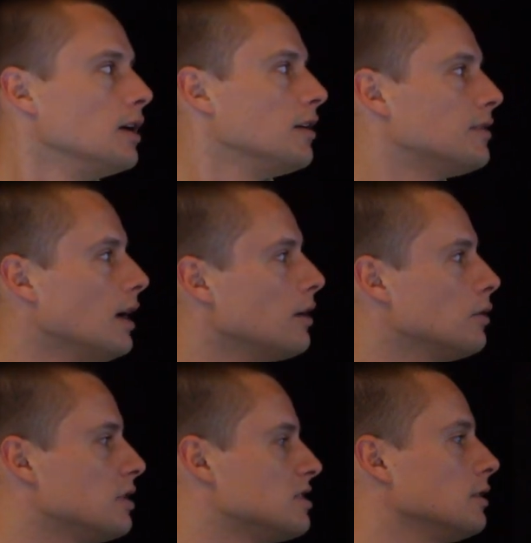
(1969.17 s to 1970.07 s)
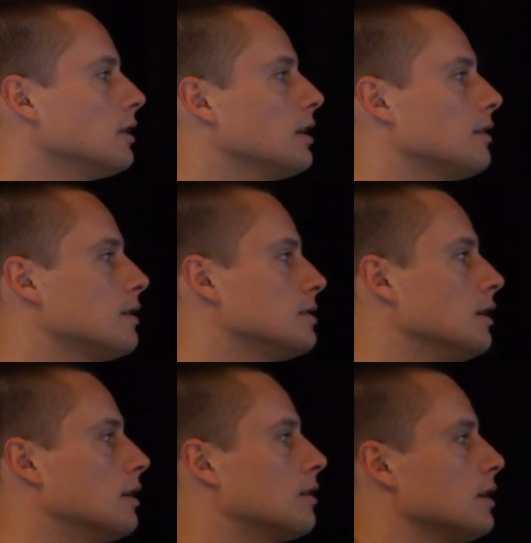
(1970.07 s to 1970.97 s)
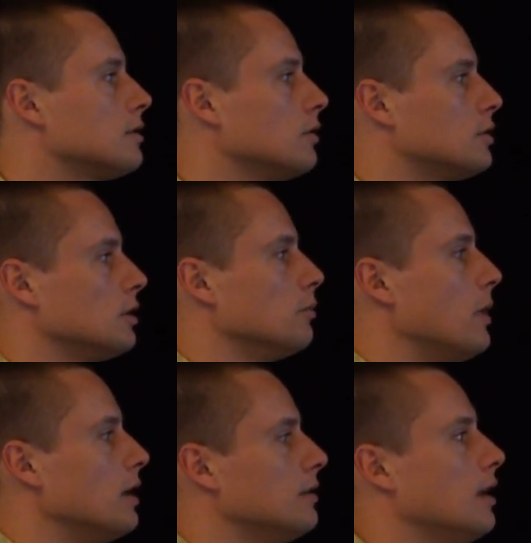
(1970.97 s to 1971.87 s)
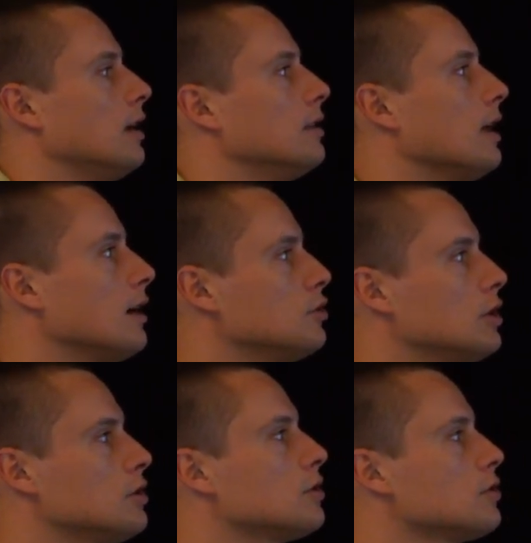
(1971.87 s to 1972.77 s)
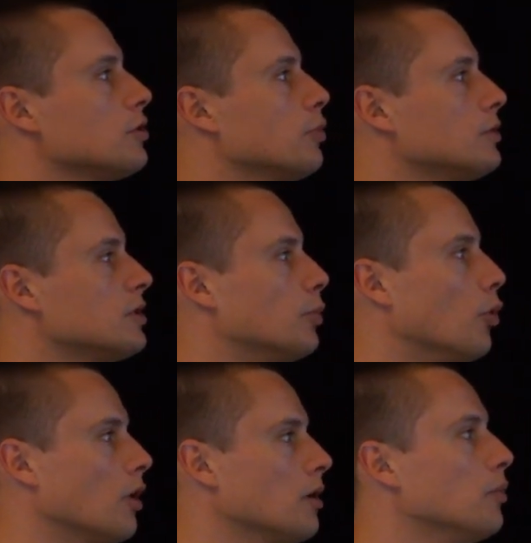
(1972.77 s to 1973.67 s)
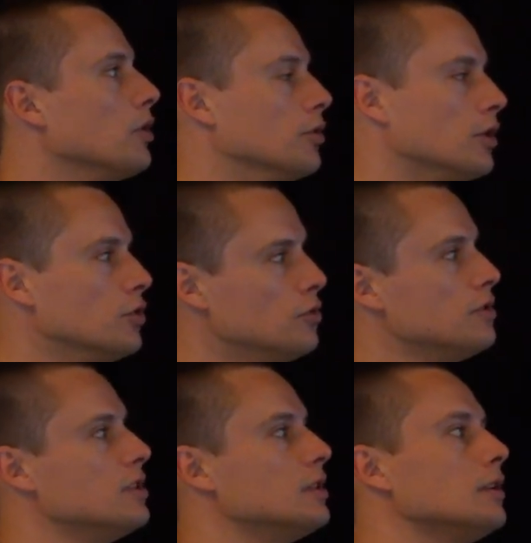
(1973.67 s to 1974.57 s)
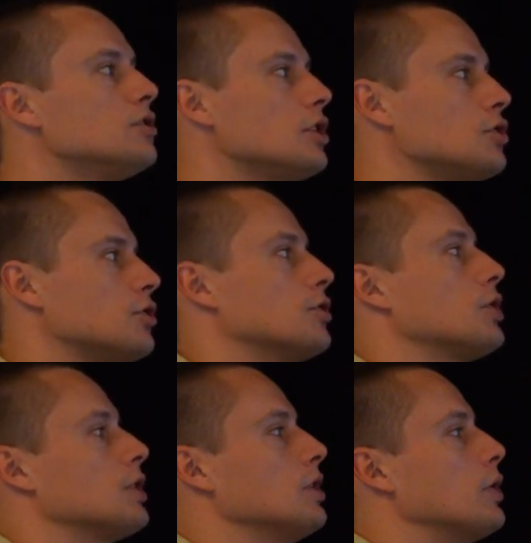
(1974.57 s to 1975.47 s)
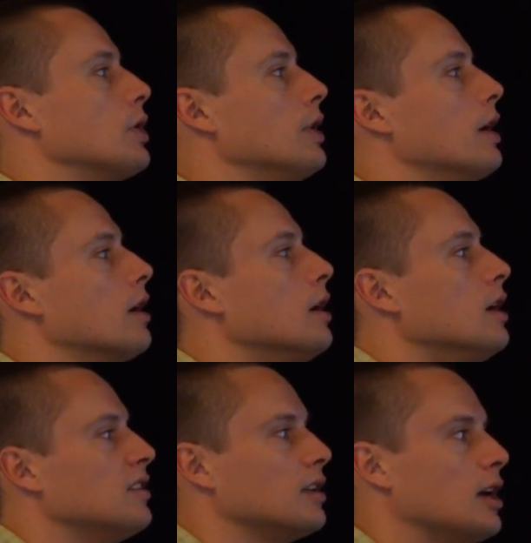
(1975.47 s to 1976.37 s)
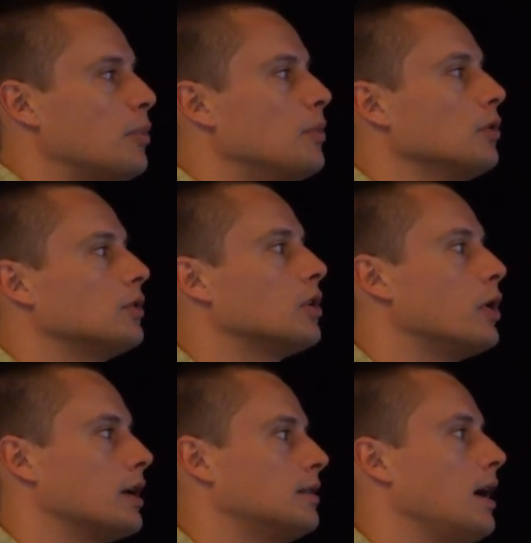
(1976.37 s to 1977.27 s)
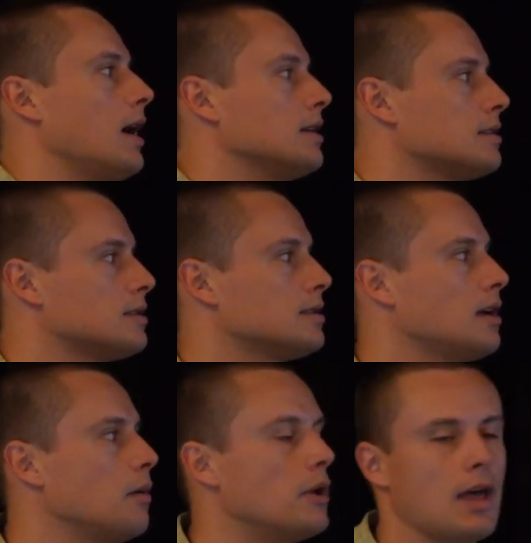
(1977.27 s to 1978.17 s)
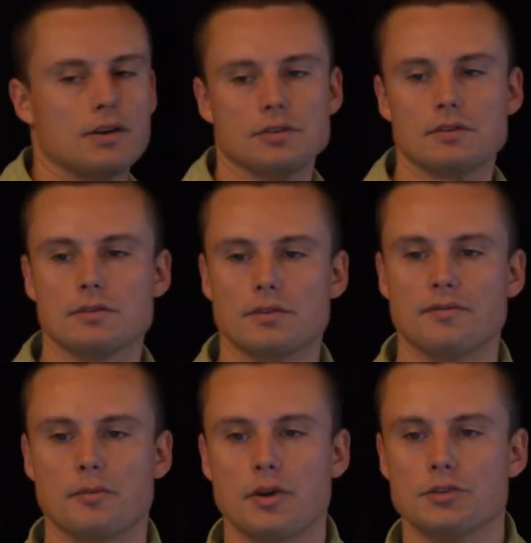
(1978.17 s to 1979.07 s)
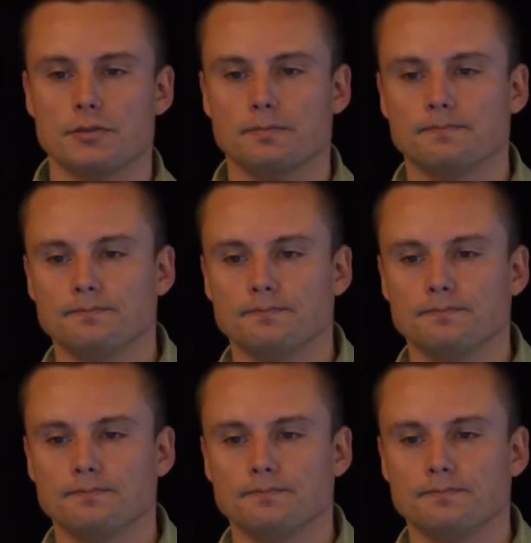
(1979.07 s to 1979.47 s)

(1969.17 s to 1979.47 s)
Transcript: If not, you can still get things done, right? So you still maintain non-gesture support, but you can use these little gesture tricks here and there to get people to quick tasks, common actions, or information.